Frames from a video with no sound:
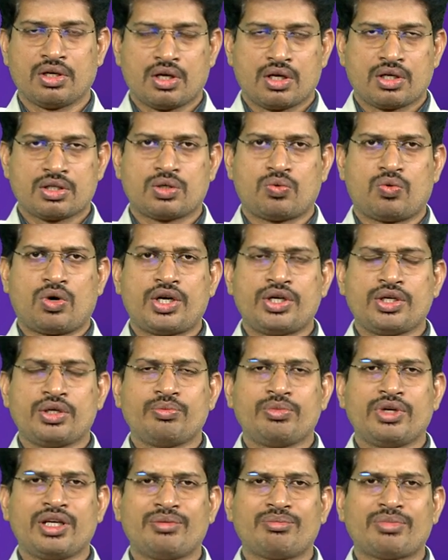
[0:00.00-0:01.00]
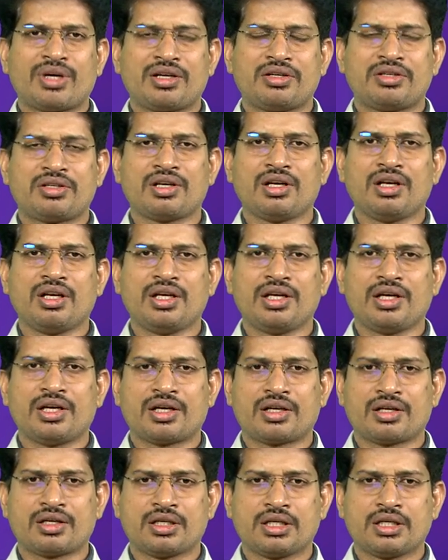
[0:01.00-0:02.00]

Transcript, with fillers: So, what do you mean by drill here?